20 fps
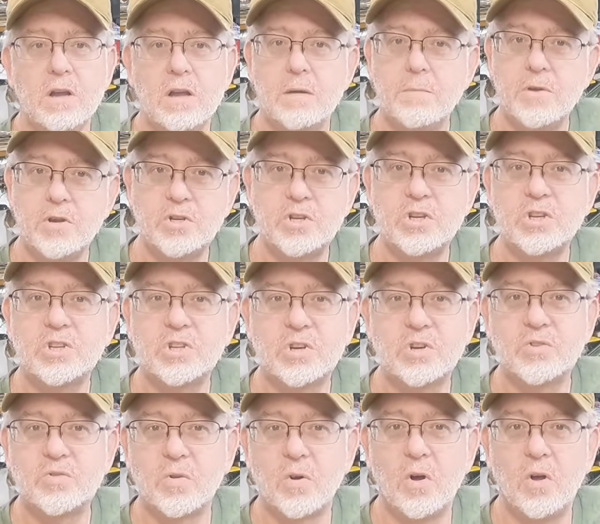emissions
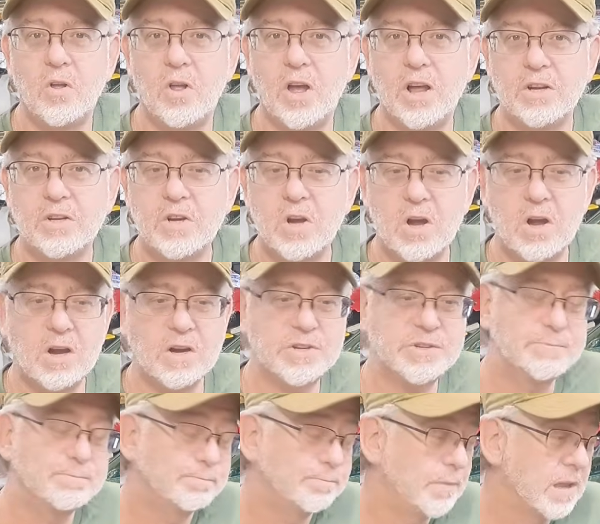control on cars.